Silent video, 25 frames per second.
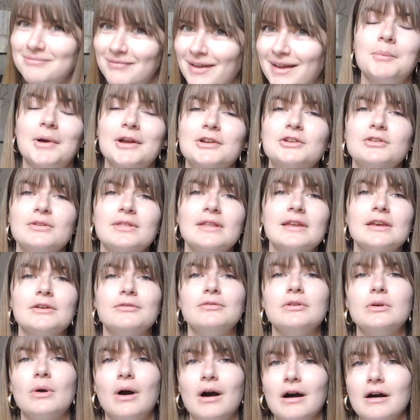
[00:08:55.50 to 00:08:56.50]
But I do think
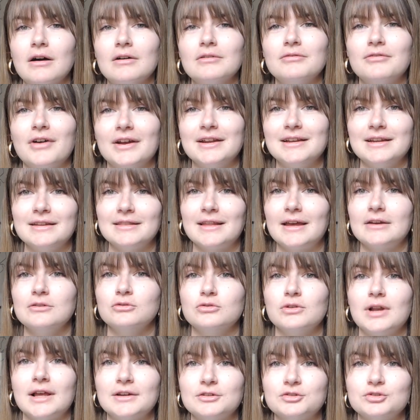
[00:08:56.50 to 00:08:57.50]
if you are finding that
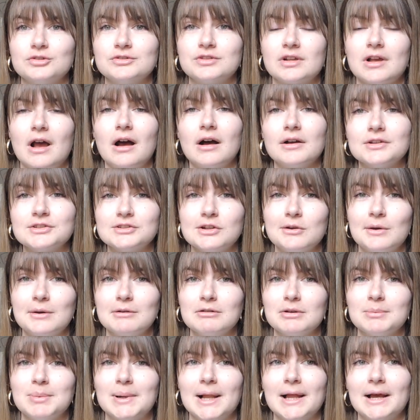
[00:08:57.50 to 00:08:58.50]
your lecturers are slow at
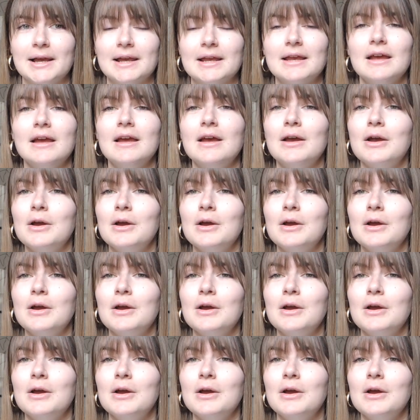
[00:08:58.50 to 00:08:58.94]
replying,